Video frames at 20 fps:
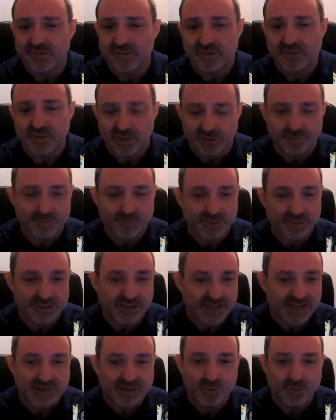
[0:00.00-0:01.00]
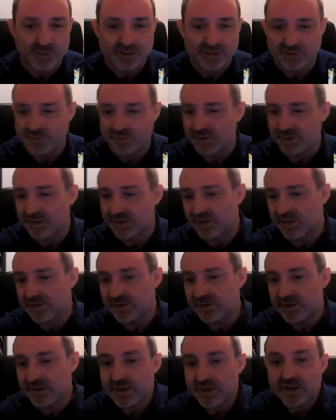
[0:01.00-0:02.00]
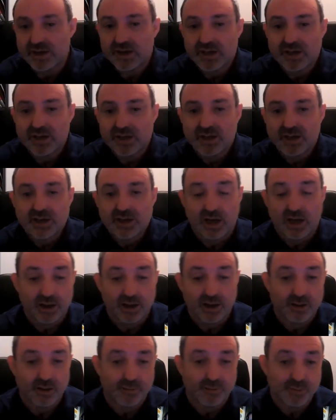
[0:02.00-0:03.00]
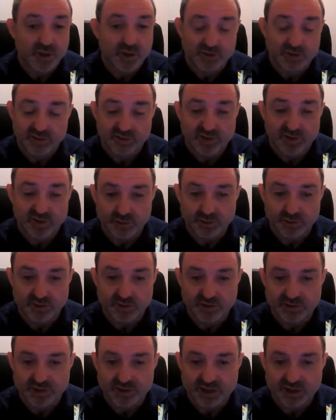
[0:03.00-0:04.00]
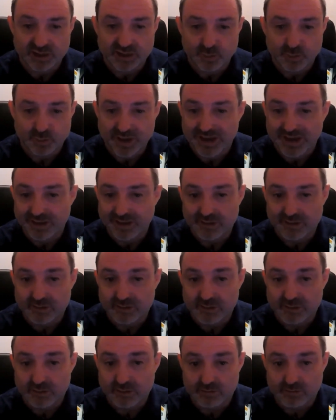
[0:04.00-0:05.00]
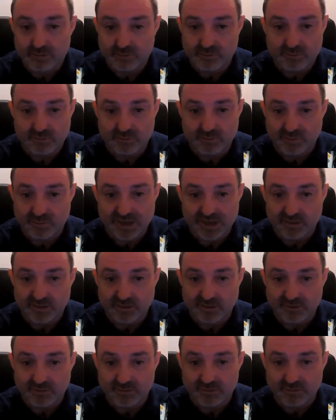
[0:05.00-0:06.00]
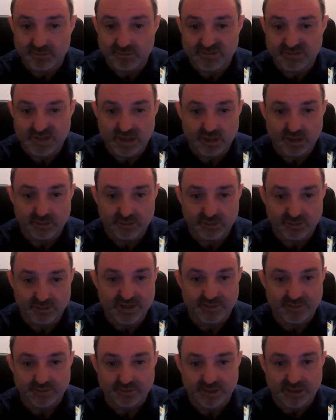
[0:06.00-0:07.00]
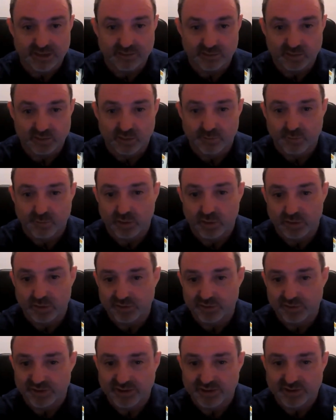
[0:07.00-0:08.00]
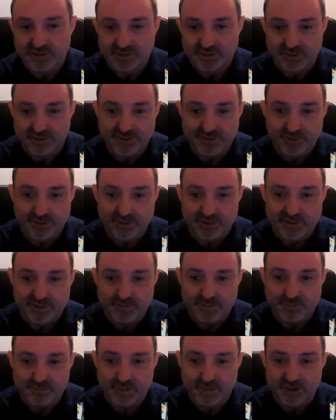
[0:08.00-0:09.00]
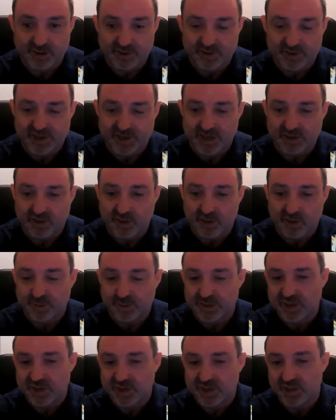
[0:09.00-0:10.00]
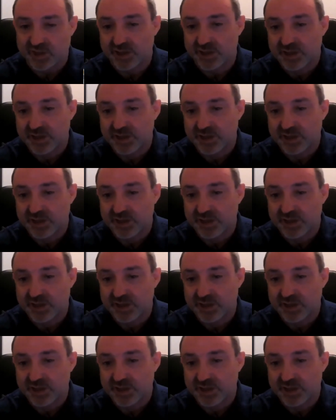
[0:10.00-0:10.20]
not been that well treated because the stewards are dealing with 700 odd bottles in your average large scale competition.